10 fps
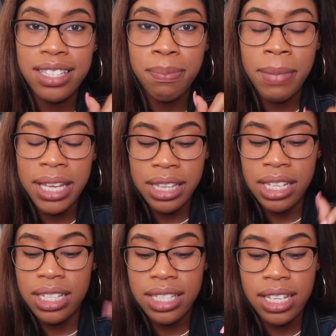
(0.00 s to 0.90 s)

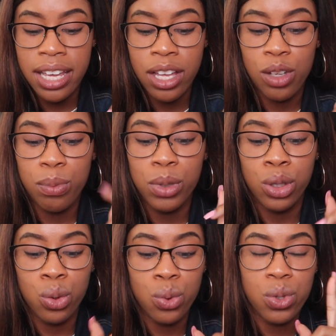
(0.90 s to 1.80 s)
method to help
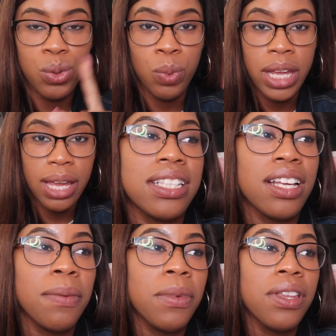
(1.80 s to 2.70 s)
lose weight?
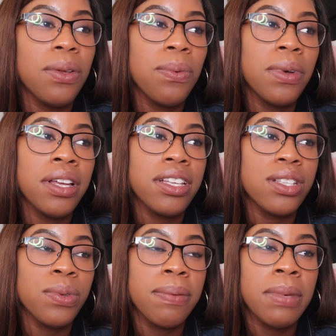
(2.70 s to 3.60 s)
Some of the
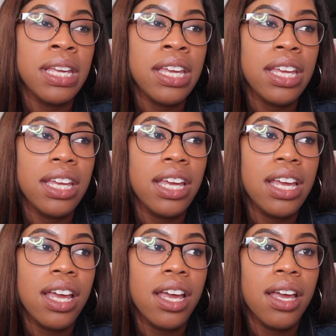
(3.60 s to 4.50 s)
ones would be
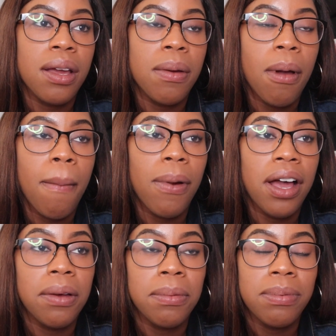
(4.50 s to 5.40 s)

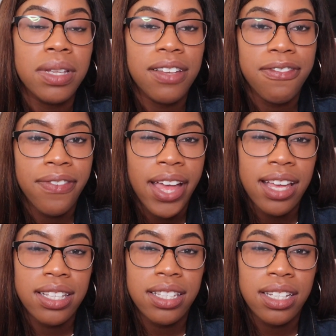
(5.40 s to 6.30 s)
probably
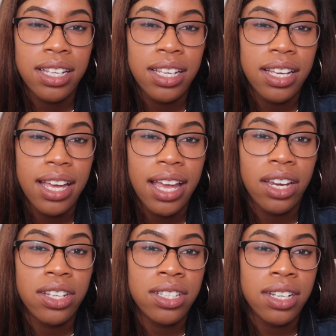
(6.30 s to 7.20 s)
fasting
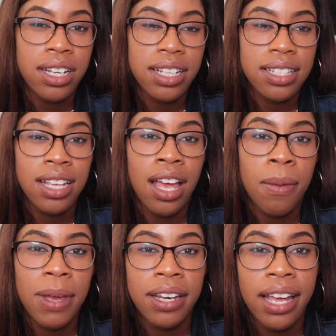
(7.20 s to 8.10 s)
at a certain
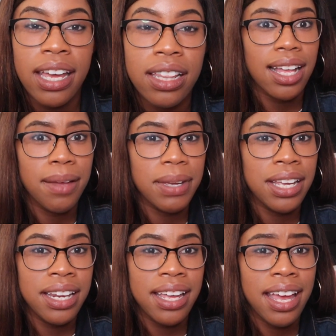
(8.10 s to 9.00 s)
time at night. Stop
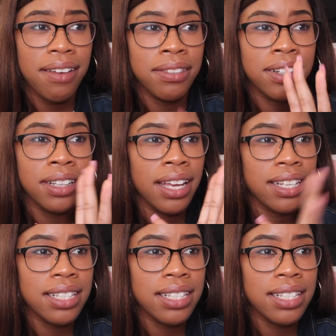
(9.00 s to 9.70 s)
eating after like